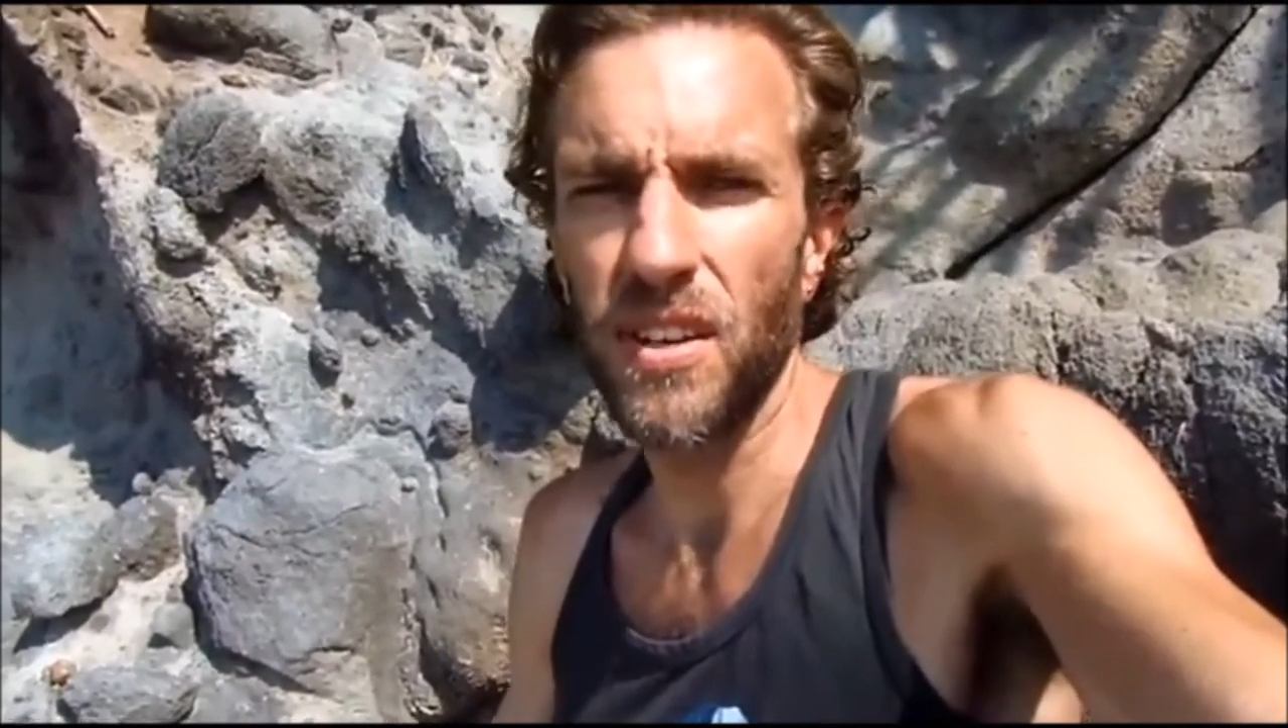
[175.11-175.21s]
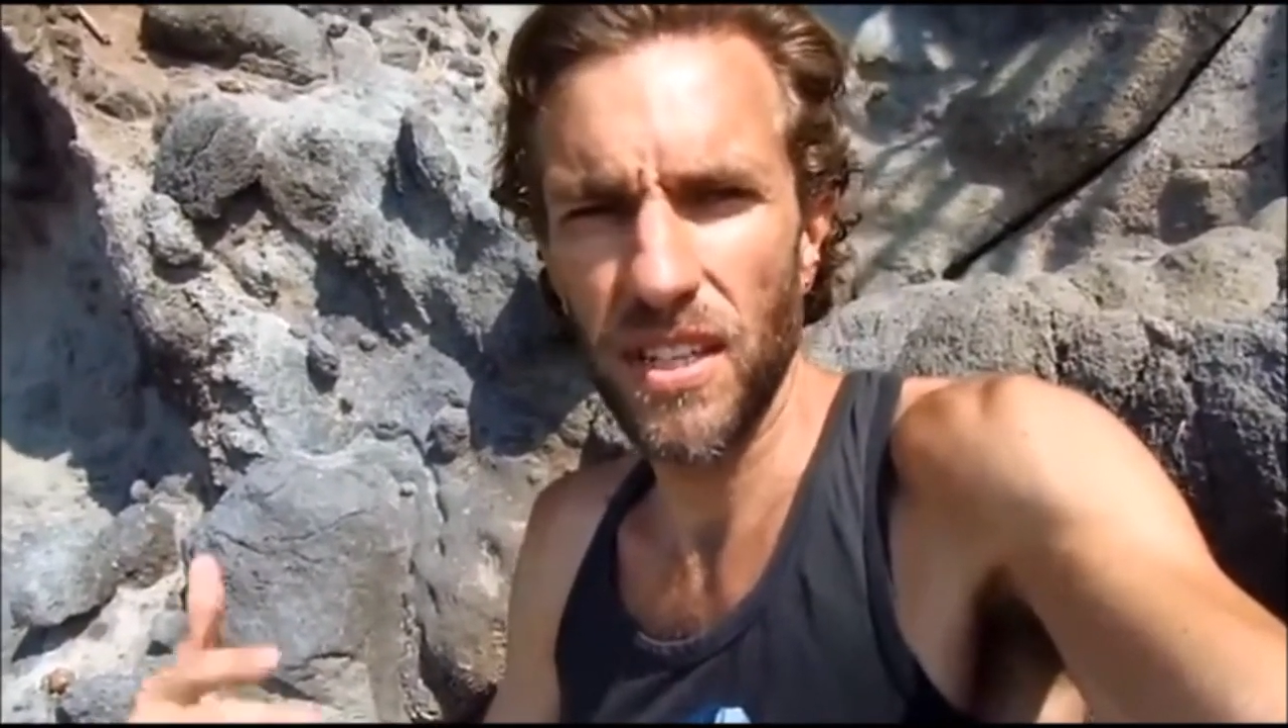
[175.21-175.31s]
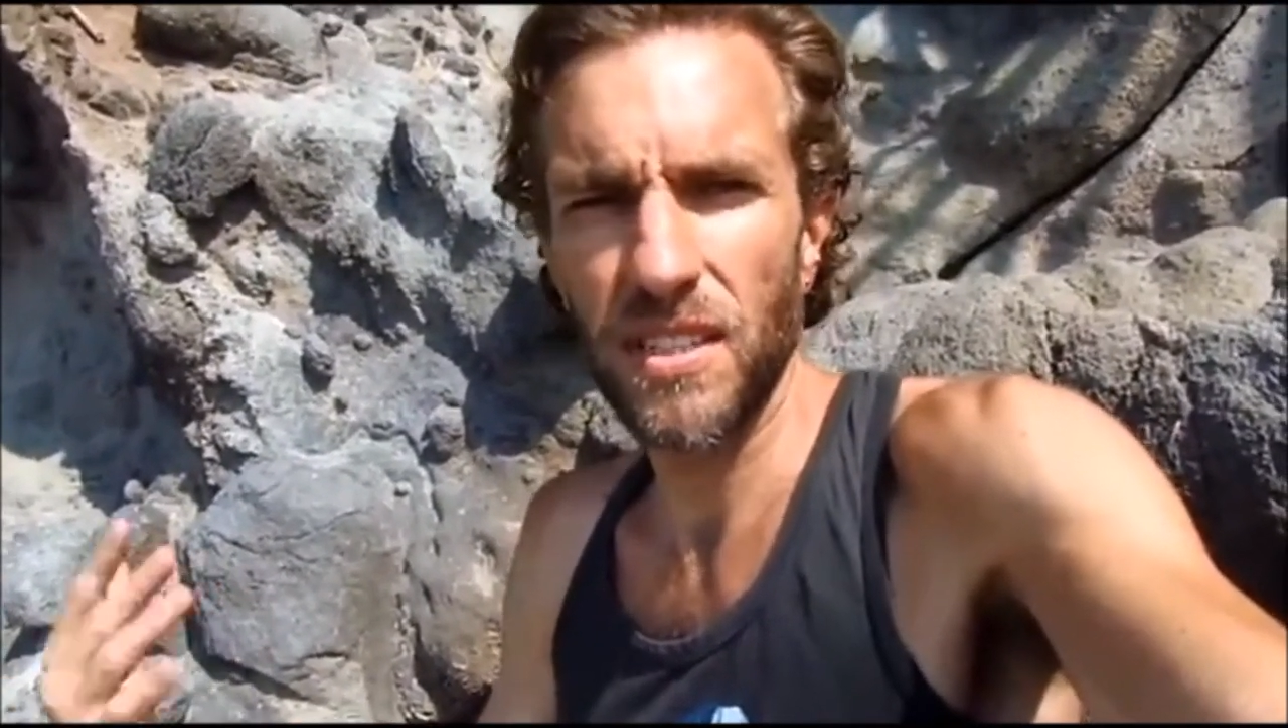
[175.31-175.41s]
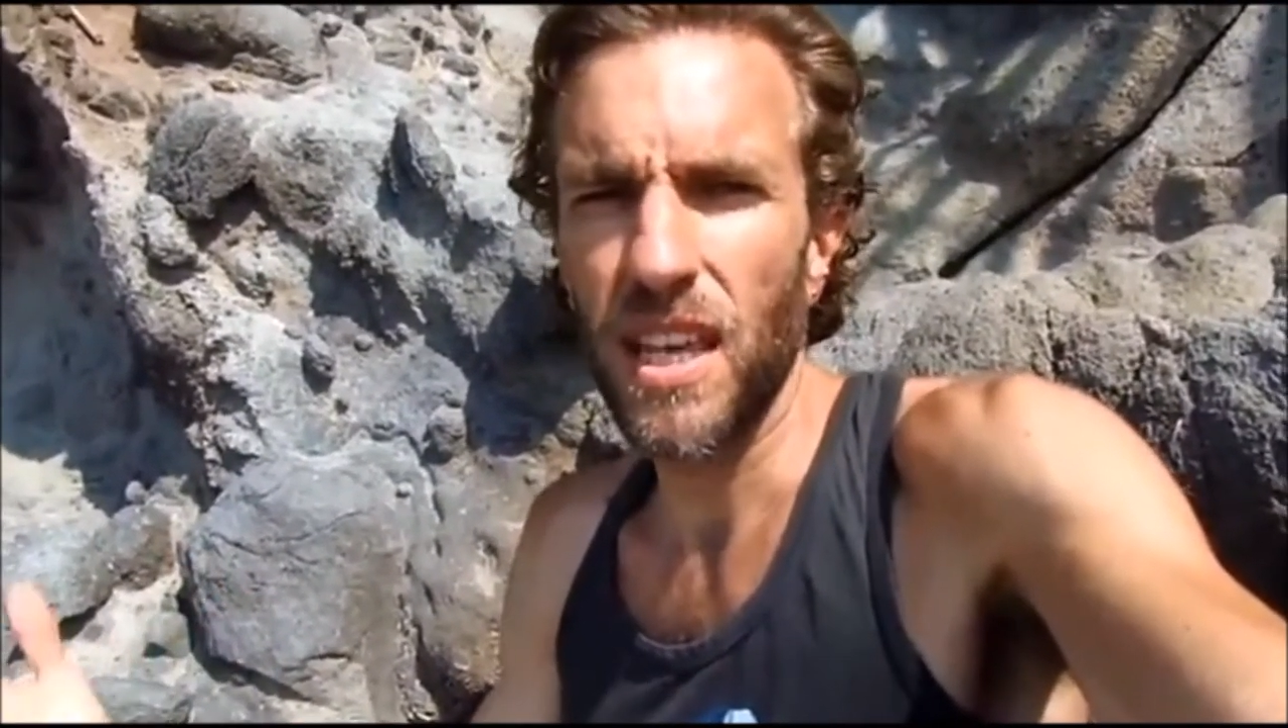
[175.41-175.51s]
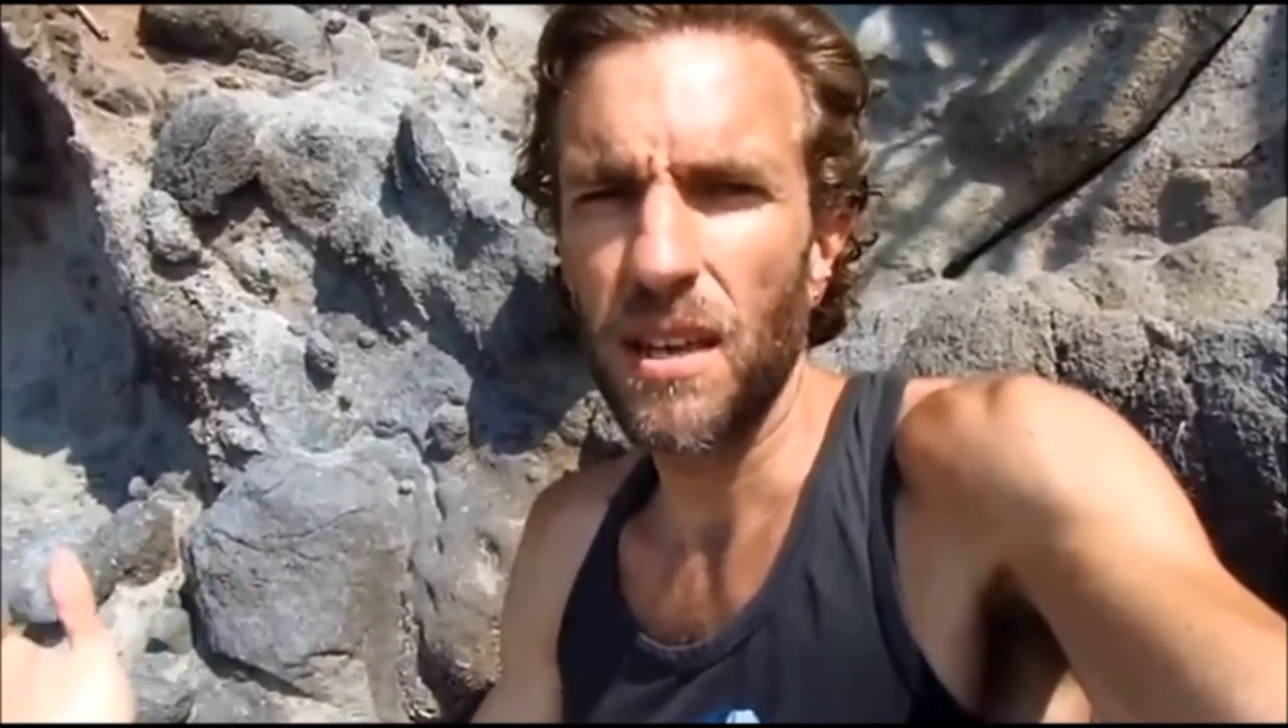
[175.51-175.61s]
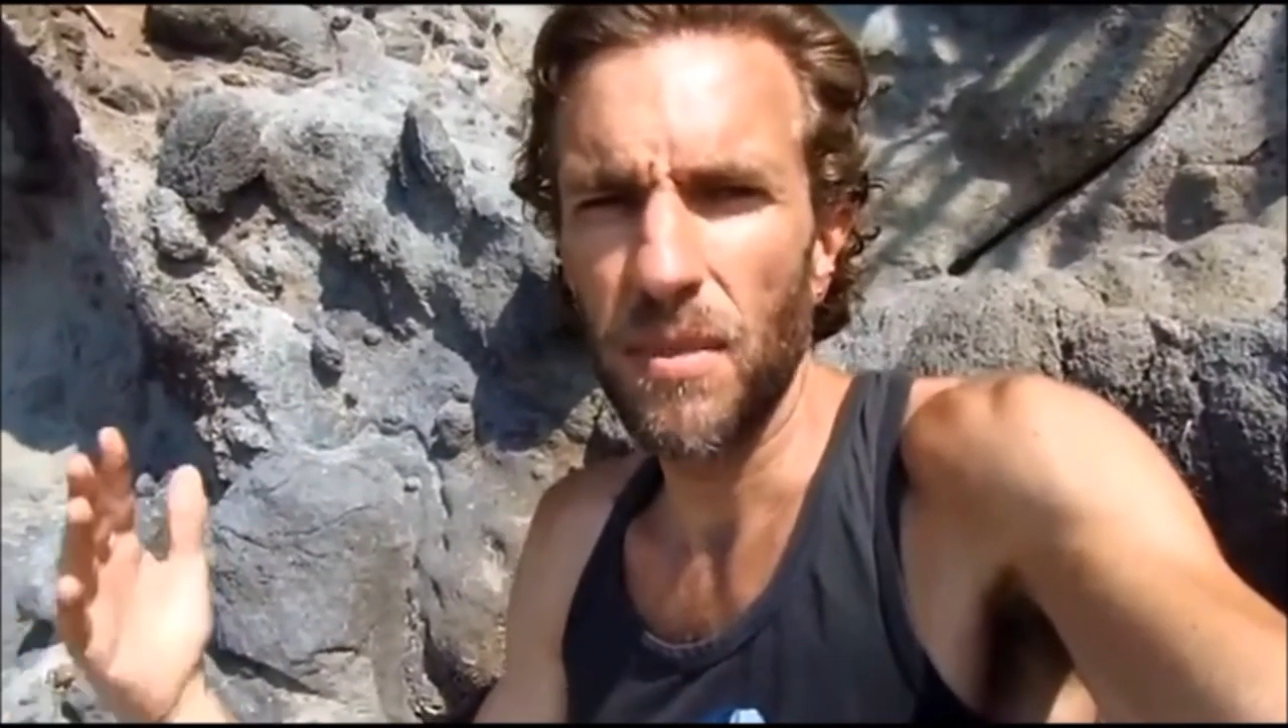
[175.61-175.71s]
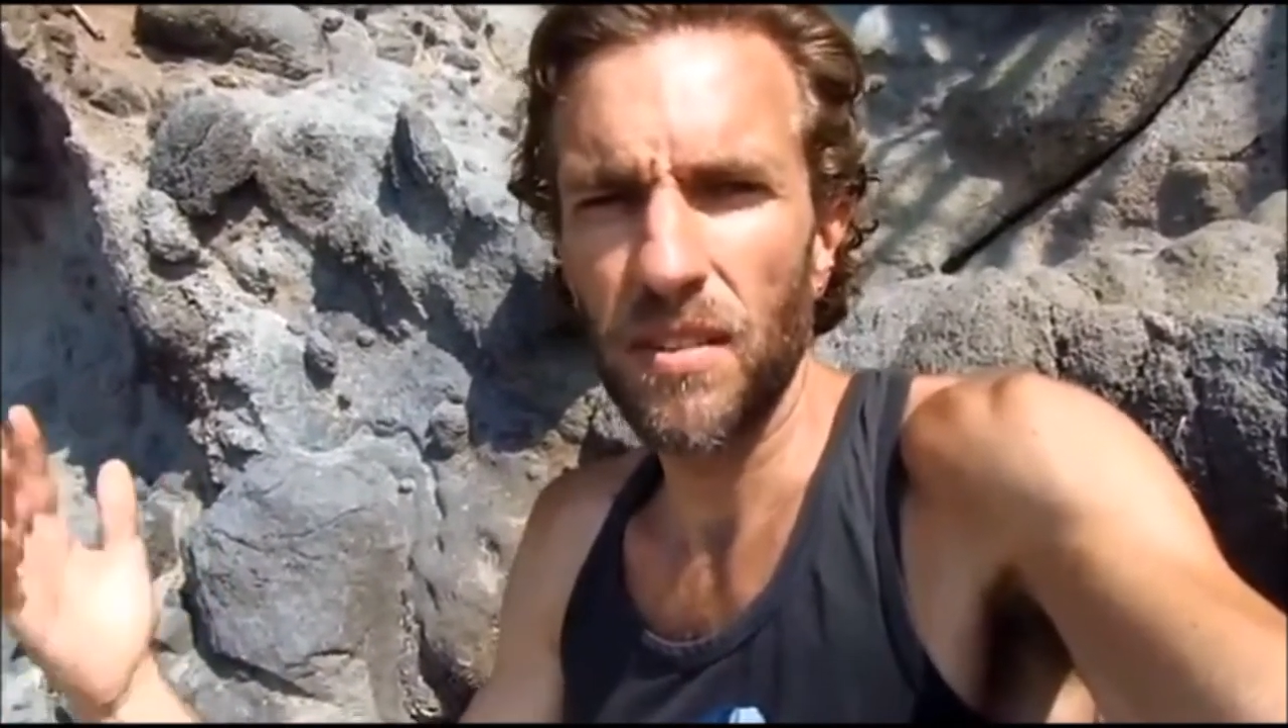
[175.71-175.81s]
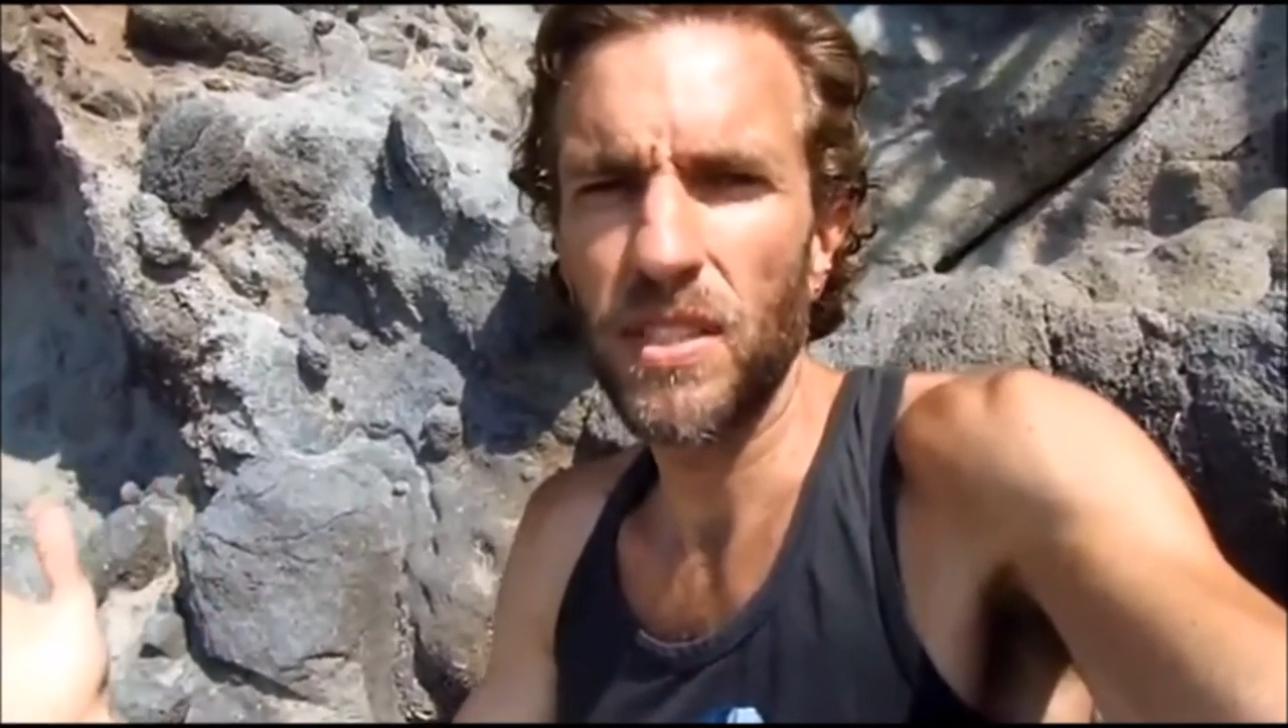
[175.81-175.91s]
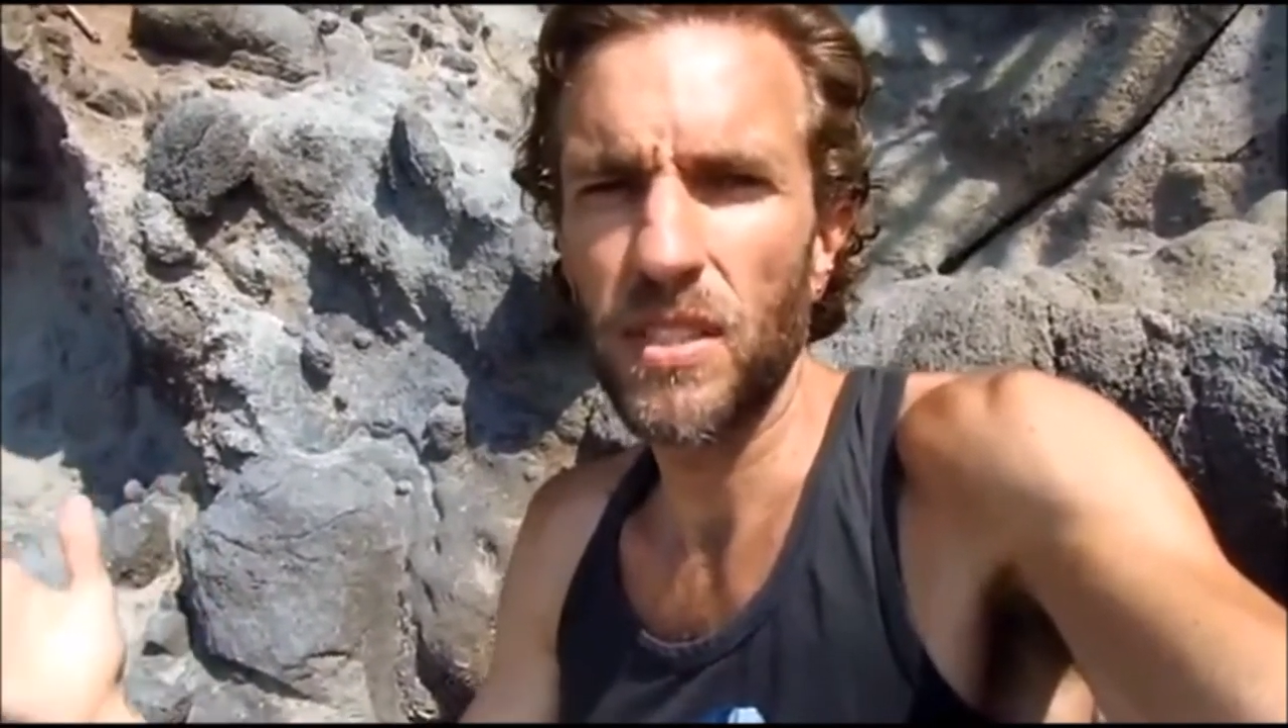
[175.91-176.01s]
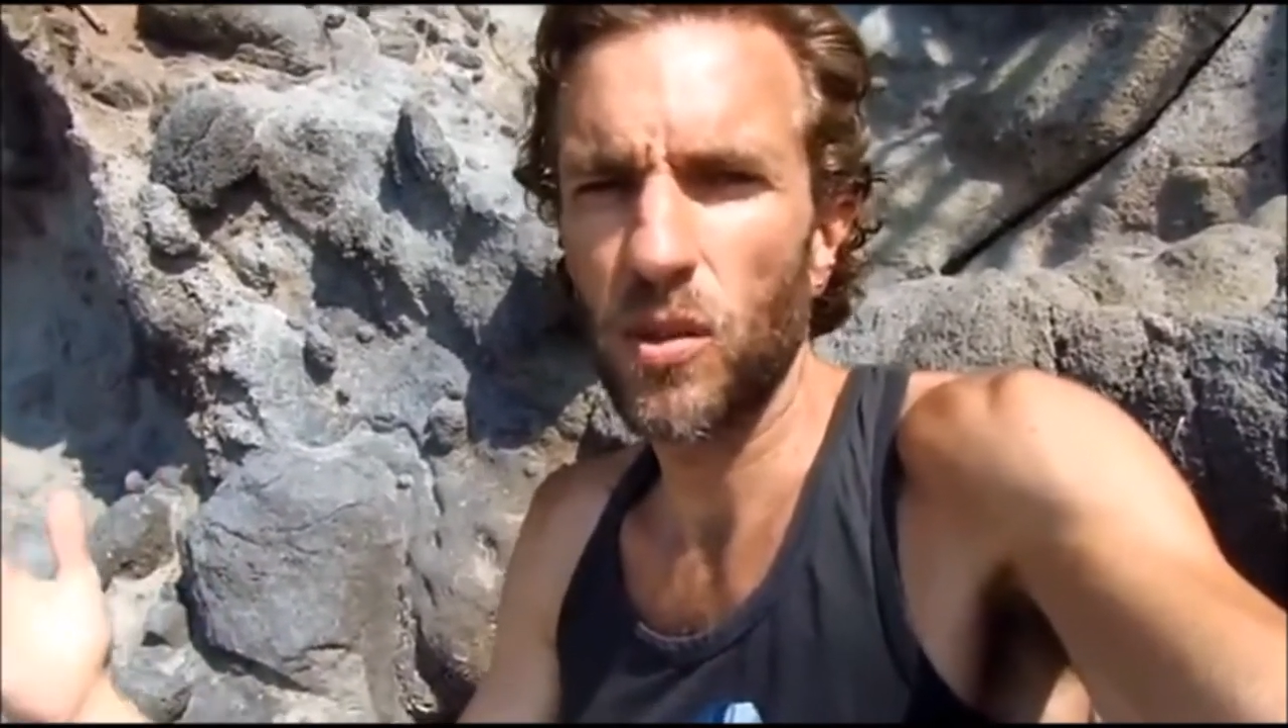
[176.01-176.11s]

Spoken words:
that there is a